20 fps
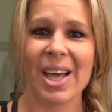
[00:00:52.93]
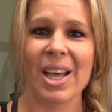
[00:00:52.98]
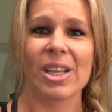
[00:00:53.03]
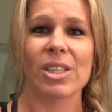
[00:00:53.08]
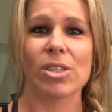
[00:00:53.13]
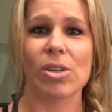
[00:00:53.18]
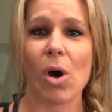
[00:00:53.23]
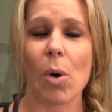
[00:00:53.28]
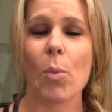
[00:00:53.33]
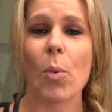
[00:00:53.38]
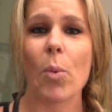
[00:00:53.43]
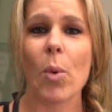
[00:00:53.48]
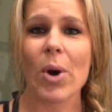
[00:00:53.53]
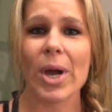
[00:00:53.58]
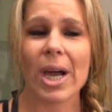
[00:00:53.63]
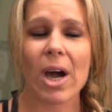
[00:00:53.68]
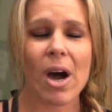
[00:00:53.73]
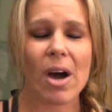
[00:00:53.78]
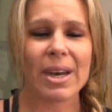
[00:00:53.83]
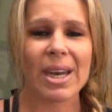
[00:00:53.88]
So
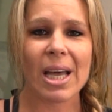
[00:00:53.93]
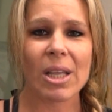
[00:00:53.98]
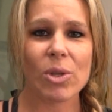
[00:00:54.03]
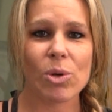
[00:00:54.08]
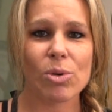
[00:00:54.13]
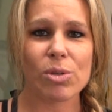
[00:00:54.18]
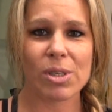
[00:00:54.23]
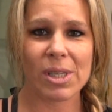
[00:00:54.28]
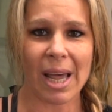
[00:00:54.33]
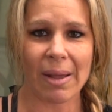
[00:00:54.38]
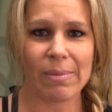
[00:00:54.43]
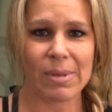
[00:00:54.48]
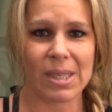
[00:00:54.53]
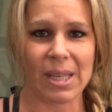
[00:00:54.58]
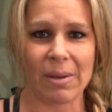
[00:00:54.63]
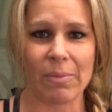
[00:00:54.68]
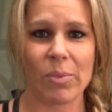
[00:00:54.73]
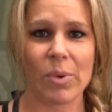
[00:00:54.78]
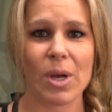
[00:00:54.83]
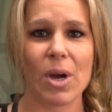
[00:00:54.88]
we're gonna do
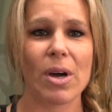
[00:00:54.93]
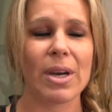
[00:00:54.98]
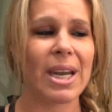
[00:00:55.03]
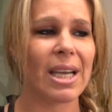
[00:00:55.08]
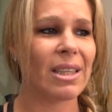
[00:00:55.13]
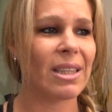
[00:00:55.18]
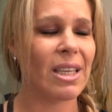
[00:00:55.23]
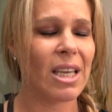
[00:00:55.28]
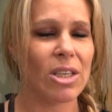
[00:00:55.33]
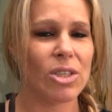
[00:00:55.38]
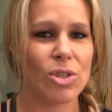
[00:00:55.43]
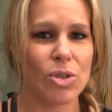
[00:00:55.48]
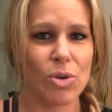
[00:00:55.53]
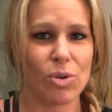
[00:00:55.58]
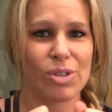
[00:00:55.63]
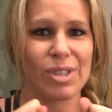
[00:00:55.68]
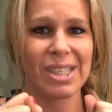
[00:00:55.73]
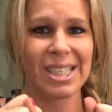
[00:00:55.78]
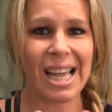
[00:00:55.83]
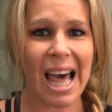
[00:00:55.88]
something. We're gonna teach you
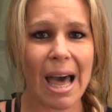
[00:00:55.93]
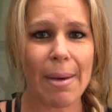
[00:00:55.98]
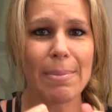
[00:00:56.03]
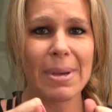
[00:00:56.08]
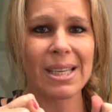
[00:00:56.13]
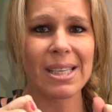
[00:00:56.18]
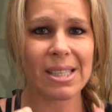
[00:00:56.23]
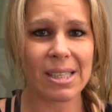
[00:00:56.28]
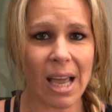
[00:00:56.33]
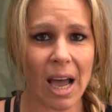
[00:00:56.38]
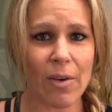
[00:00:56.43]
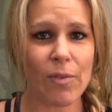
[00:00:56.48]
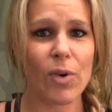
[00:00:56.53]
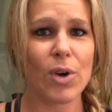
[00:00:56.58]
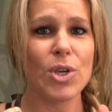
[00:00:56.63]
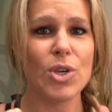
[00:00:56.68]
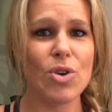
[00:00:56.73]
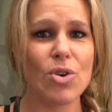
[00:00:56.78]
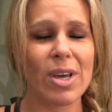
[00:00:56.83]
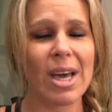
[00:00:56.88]
some stuff
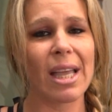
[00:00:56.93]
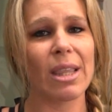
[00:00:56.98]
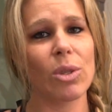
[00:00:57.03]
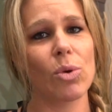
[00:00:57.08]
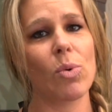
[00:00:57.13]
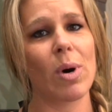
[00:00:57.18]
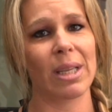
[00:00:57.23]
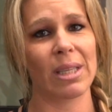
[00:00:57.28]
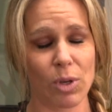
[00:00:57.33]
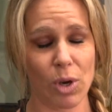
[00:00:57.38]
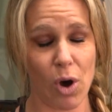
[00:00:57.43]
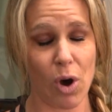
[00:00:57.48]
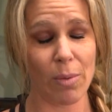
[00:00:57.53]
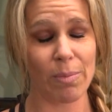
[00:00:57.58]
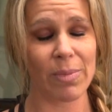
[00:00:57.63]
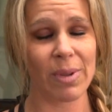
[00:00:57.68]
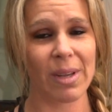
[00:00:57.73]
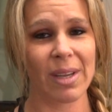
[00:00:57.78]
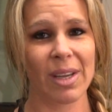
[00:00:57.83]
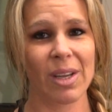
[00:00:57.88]
what you can do at home
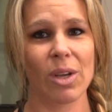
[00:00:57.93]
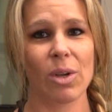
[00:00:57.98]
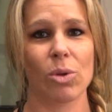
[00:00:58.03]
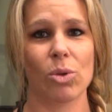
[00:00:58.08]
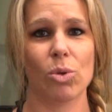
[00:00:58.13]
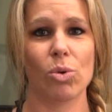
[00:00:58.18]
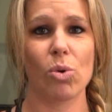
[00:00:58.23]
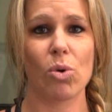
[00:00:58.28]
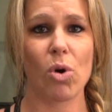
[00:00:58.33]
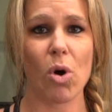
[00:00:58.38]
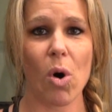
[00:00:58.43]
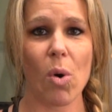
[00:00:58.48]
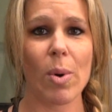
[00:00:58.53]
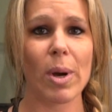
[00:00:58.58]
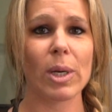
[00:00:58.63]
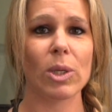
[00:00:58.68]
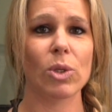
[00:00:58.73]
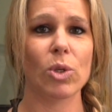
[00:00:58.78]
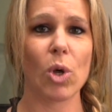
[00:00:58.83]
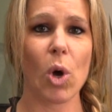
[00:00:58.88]
to cover
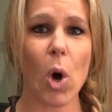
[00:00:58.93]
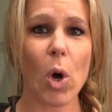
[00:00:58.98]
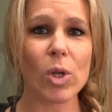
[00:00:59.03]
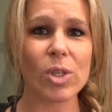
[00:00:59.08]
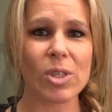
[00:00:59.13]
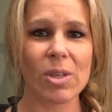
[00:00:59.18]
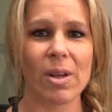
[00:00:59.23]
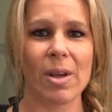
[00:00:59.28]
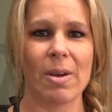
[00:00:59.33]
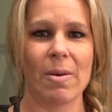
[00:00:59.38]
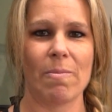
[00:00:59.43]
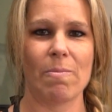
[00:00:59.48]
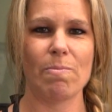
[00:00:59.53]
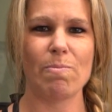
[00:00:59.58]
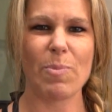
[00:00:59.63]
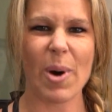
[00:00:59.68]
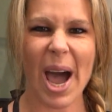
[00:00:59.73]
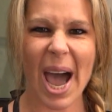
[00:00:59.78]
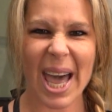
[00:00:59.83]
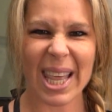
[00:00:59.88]
those
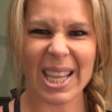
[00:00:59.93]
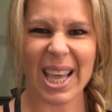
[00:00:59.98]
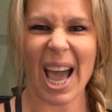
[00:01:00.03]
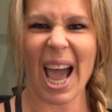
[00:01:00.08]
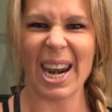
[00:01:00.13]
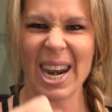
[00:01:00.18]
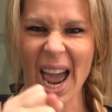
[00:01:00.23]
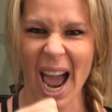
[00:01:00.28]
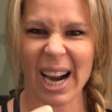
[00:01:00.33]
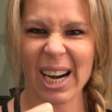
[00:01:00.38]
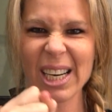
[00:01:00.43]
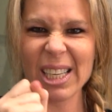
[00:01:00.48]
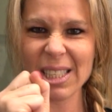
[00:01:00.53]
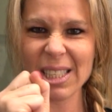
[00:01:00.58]
bad and ugly